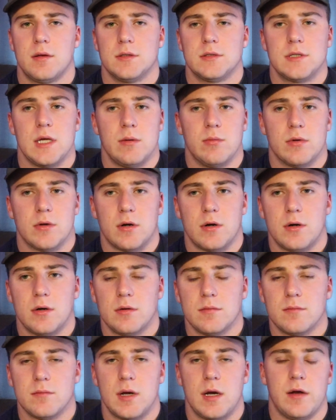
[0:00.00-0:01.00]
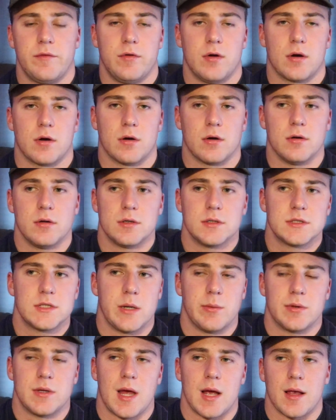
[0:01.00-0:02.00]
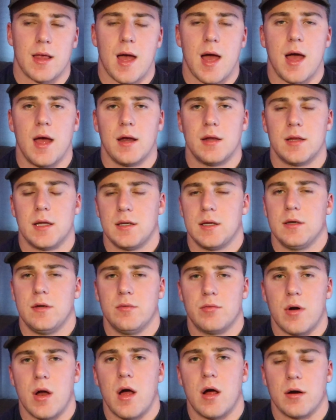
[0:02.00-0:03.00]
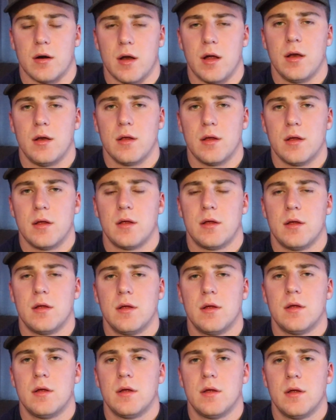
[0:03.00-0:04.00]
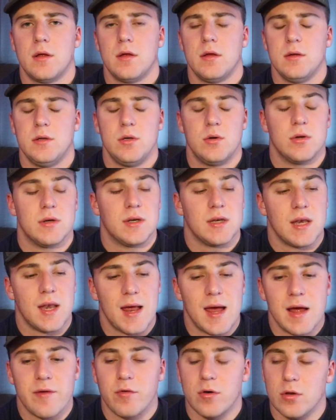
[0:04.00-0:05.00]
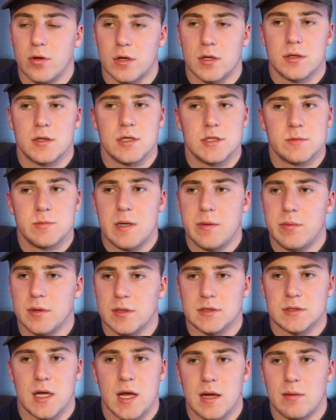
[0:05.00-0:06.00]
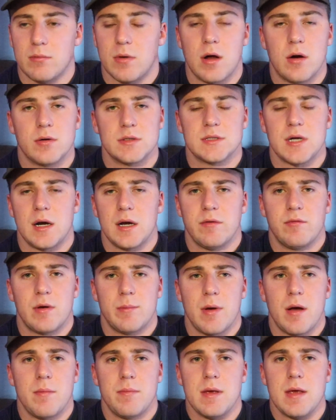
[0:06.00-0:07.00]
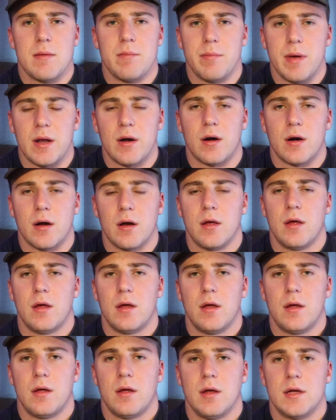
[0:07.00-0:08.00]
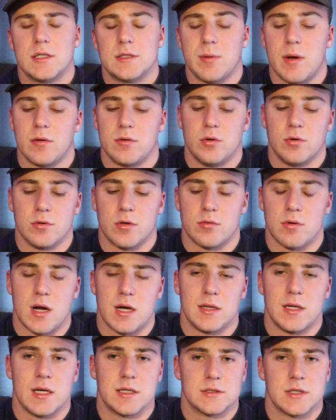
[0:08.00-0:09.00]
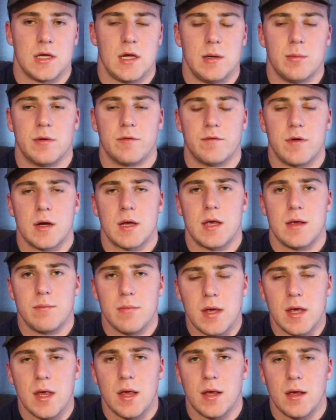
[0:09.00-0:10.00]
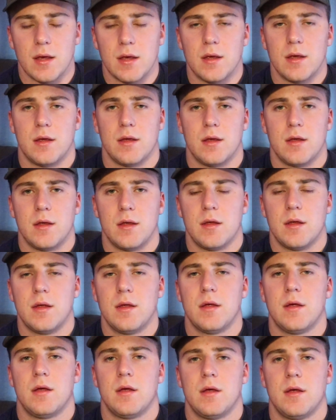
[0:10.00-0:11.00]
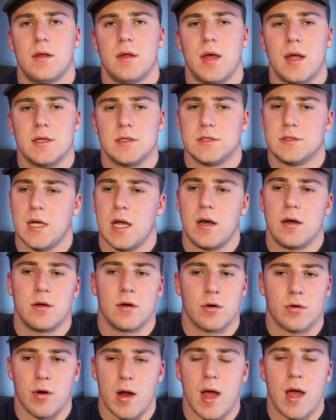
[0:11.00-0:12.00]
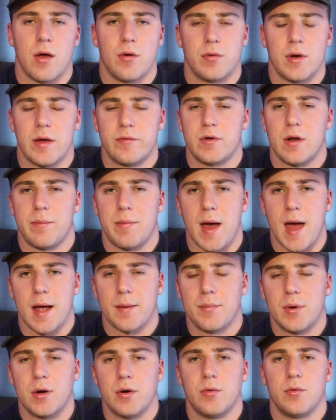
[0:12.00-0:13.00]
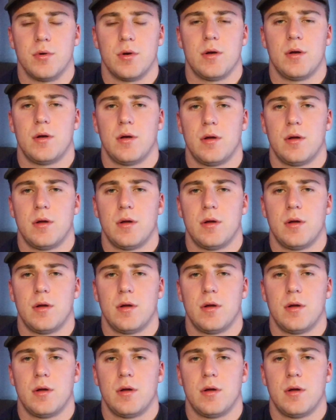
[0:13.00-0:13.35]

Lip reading: Same with her. And if you're a girl, same with that guy that did you wrong, right? You can never look at these people the same, bro. It's not even about being bitter. It's about doing the right thing as a human fucking being. And standing your ground, having a backbone.